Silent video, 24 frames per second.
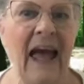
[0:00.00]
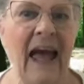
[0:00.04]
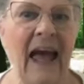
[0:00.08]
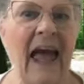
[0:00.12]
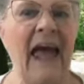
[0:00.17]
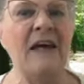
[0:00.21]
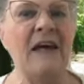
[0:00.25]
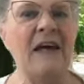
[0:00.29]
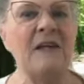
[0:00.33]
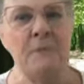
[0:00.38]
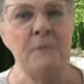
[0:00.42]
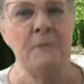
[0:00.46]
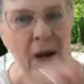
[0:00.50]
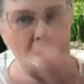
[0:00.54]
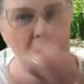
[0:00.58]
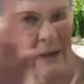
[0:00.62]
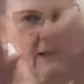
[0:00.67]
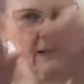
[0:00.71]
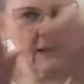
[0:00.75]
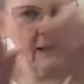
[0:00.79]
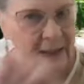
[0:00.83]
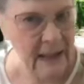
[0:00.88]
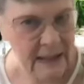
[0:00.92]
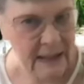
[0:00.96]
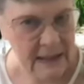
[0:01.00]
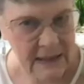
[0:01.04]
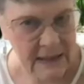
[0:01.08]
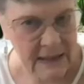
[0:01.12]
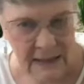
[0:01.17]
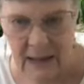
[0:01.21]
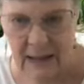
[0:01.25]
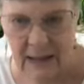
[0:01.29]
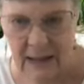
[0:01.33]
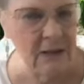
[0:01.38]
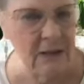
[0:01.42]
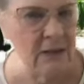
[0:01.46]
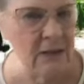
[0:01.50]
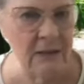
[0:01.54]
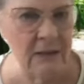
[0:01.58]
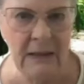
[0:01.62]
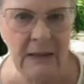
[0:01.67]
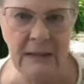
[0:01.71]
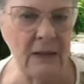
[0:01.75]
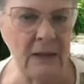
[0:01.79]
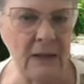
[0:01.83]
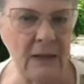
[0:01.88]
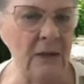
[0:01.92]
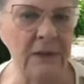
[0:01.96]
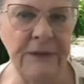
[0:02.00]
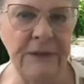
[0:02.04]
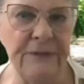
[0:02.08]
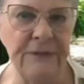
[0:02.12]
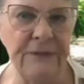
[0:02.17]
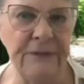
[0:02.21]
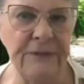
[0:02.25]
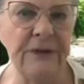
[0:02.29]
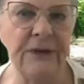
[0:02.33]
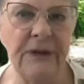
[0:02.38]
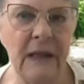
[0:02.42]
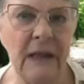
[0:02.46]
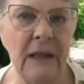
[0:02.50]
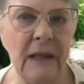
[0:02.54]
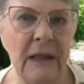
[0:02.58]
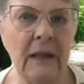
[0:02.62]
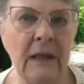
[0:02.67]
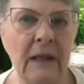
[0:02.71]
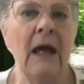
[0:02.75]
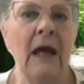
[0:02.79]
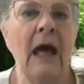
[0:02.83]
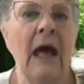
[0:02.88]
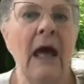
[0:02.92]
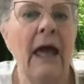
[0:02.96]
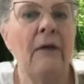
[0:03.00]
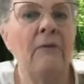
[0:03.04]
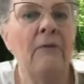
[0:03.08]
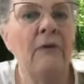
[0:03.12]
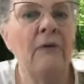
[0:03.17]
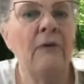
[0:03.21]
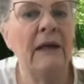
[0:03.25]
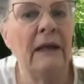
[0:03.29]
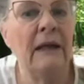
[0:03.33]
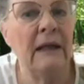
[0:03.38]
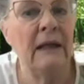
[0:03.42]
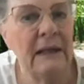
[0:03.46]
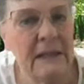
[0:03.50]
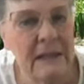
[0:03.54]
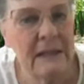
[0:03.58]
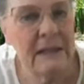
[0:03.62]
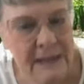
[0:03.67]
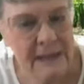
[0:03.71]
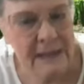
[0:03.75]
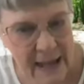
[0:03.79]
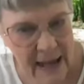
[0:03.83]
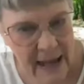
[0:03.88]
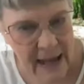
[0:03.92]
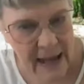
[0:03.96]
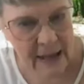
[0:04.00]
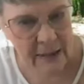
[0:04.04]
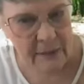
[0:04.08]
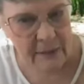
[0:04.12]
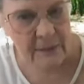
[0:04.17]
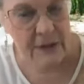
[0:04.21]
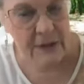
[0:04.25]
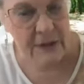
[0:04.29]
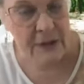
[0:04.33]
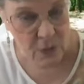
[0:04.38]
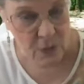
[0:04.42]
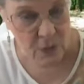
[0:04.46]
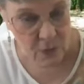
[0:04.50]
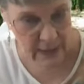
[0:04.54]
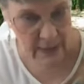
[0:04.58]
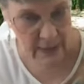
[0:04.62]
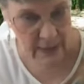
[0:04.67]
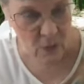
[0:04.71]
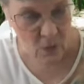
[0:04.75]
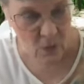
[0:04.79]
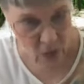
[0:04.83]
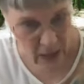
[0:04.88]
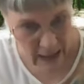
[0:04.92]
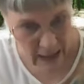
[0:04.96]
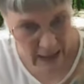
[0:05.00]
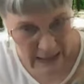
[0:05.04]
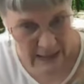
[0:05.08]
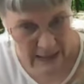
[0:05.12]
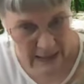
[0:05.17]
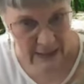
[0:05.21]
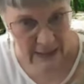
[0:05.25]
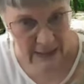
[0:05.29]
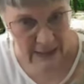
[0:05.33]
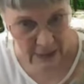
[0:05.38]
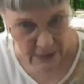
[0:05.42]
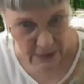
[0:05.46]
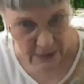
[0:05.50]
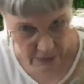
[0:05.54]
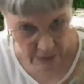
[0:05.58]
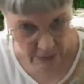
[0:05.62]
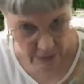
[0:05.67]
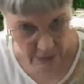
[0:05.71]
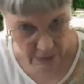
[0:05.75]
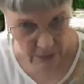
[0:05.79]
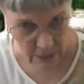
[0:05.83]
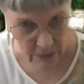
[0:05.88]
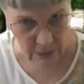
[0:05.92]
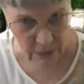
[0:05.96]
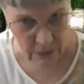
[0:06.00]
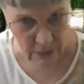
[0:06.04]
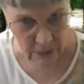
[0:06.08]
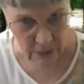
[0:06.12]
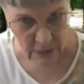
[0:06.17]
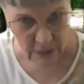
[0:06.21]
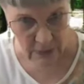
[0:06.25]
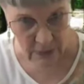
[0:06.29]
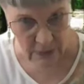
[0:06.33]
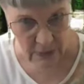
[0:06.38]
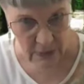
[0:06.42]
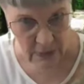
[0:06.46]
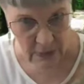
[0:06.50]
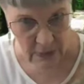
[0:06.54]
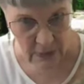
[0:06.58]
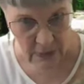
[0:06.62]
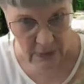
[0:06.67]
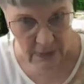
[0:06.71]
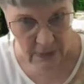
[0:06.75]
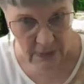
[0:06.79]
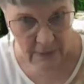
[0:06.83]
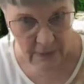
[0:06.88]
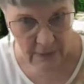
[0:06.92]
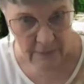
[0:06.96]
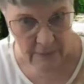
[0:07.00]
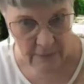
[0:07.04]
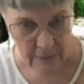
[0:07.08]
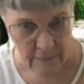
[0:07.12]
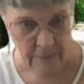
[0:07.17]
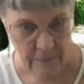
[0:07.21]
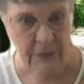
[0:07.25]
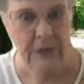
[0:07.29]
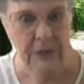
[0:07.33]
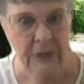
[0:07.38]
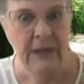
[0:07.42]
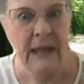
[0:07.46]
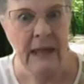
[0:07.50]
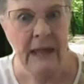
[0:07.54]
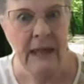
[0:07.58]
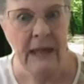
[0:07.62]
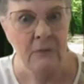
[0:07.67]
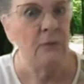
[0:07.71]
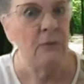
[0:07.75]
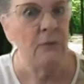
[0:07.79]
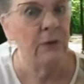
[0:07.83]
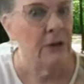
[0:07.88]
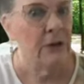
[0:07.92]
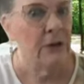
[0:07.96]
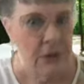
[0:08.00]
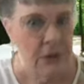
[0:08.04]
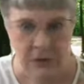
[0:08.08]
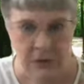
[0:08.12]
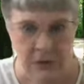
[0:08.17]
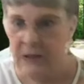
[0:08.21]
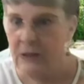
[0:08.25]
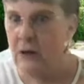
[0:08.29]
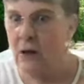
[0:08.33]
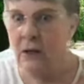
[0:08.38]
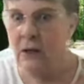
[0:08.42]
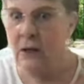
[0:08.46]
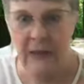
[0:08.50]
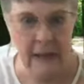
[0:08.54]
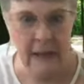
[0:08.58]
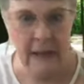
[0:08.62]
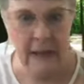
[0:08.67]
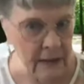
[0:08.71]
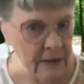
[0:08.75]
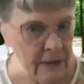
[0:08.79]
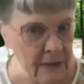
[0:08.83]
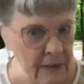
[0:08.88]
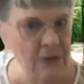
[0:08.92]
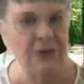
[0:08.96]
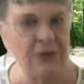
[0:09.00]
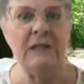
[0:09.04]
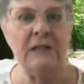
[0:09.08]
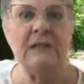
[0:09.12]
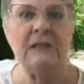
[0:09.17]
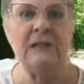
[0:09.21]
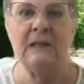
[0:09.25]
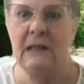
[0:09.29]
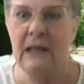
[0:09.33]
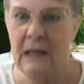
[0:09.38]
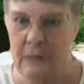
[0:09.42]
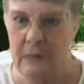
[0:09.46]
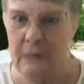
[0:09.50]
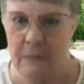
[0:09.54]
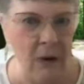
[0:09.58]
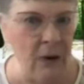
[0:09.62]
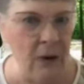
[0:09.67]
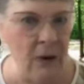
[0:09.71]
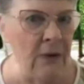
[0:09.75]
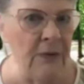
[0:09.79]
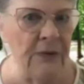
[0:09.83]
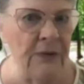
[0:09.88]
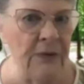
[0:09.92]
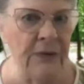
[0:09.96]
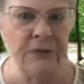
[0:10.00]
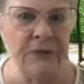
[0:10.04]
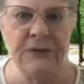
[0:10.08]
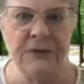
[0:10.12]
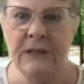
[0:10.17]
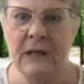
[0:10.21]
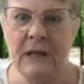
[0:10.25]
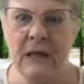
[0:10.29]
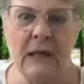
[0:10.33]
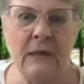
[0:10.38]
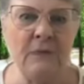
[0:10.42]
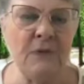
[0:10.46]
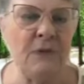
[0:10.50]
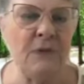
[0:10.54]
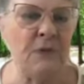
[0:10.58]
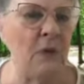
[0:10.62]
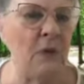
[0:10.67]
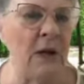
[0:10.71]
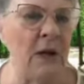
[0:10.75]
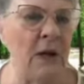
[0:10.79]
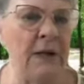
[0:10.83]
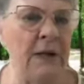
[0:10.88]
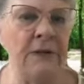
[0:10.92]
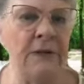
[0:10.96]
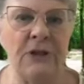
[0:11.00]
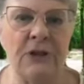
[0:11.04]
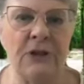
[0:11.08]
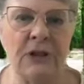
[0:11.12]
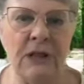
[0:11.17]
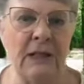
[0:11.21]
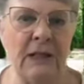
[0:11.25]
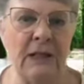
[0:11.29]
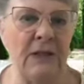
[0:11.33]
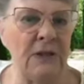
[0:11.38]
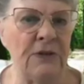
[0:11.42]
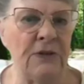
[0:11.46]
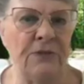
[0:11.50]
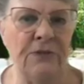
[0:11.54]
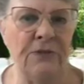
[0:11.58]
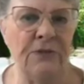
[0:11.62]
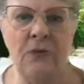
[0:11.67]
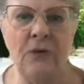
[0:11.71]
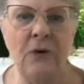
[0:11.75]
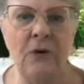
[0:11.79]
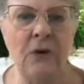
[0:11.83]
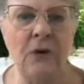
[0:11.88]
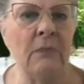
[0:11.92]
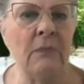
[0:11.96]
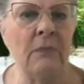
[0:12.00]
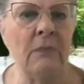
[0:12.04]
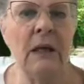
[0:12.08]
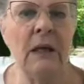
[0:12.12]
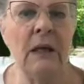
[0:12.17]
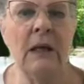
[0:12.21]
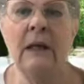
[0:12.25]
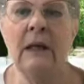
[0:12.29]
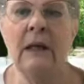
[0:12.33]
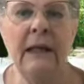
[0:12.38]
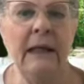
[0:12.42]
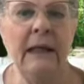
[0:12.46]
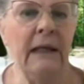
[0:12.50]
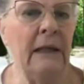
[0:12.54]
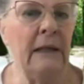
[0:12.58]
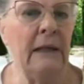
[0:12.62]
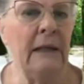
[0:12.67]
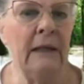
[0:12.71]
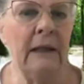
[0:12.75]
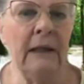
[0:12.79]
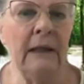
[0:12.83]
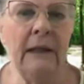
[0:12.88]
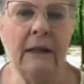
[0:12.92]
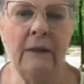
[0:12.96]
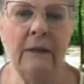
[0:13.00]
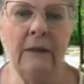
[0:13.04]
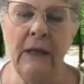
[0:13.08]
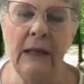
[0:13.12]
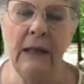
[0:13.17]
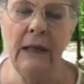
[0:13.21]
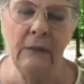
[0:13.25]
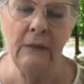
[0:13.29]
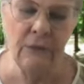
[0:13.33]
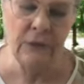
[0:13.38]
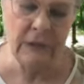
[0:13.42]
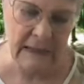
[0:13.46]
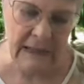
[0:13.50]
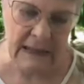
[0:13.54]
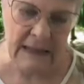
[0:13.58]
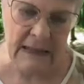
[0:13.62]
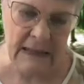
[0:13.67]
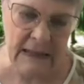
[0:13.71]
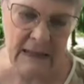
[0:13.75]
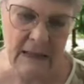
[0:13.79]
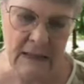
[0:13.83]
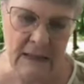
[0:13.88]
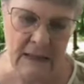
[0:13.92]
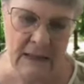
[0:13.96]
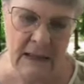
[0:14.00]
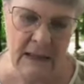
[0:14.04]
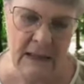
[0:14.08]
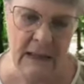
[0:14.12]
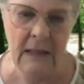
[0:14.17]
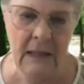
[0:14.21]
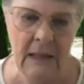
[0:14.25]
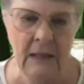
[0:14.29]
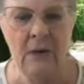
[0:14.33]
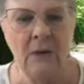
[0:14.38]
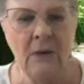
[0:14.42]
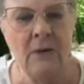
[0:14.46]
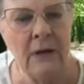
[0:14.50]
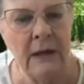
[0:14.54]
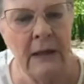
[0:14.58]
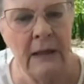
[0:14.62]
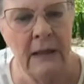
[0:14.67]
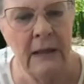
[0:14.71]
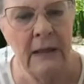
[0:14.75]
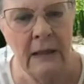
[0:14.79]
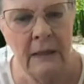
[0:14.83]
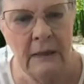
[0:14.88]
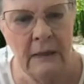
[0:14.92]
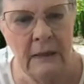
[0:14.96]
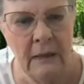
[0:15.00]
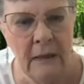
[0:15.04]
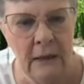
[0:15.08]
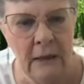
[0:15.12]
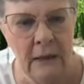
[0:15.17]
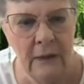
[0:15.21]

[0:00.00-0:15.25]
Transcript: as part of that cycle, it's a whole different thing. And when it can stay, which is what it wants to do, then we're using all that energy to keep all those times water changes form. It releases heat or it